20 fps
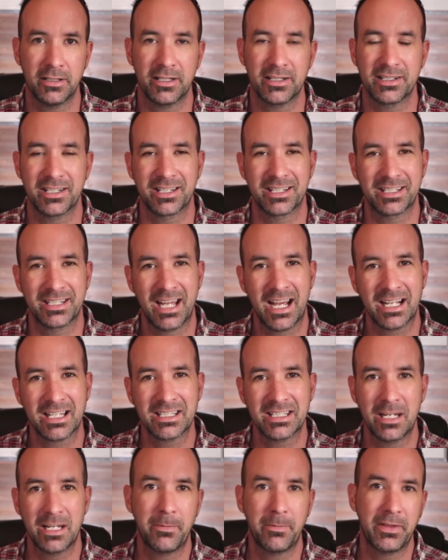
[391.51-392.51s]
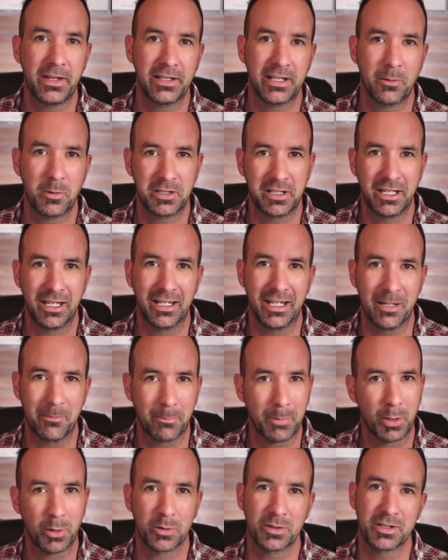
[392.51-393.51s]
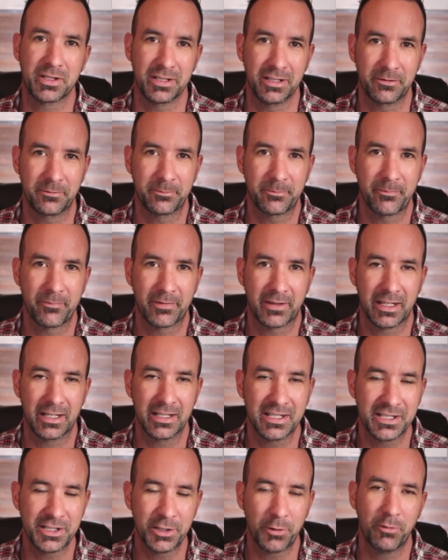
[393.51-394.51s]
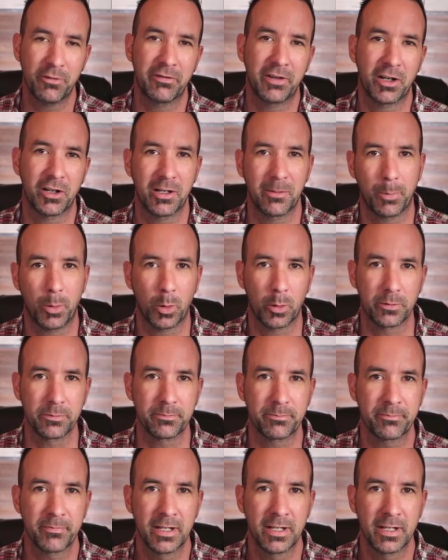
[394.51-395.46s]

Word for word: is the exact same thing they would get in person. It's so very important.